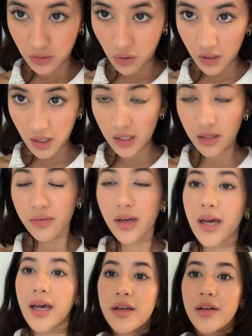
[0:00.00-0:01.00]
I kind of
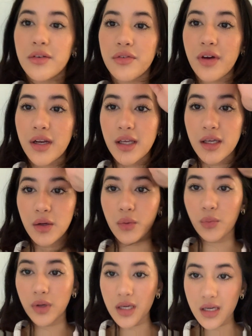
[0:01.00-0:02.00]
had a funny
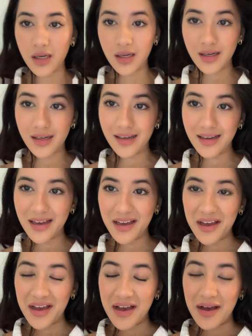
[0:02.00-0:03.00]
week.
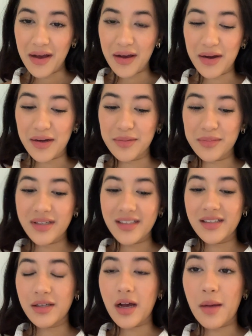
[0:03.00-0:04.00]
Um,
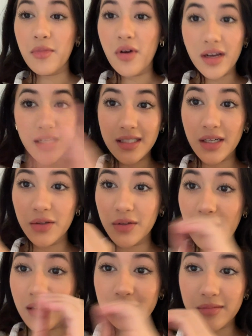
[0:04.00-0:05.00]
I'm not going to tell you,
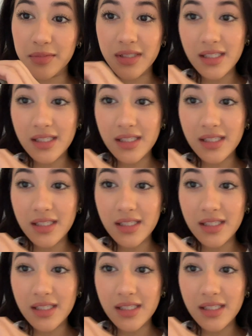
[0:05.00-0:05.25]
like, I'm just